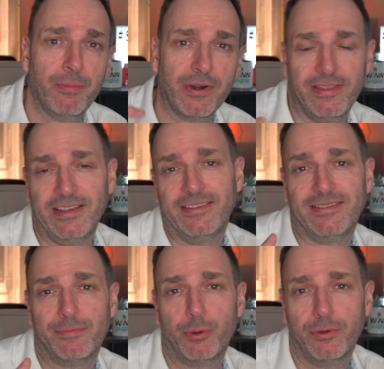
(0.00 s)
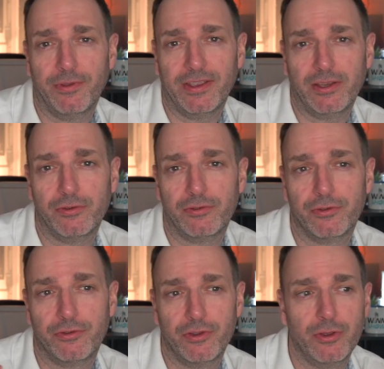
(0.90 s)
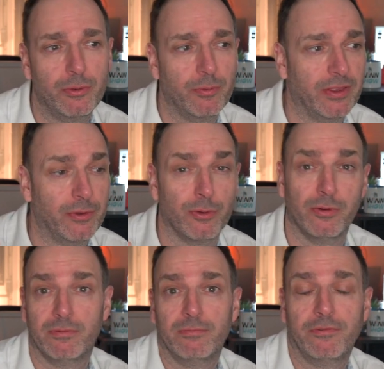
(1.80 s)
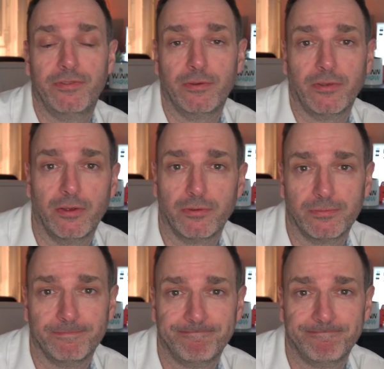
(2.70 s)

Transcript: But I think it's an important thing you should do with your photos.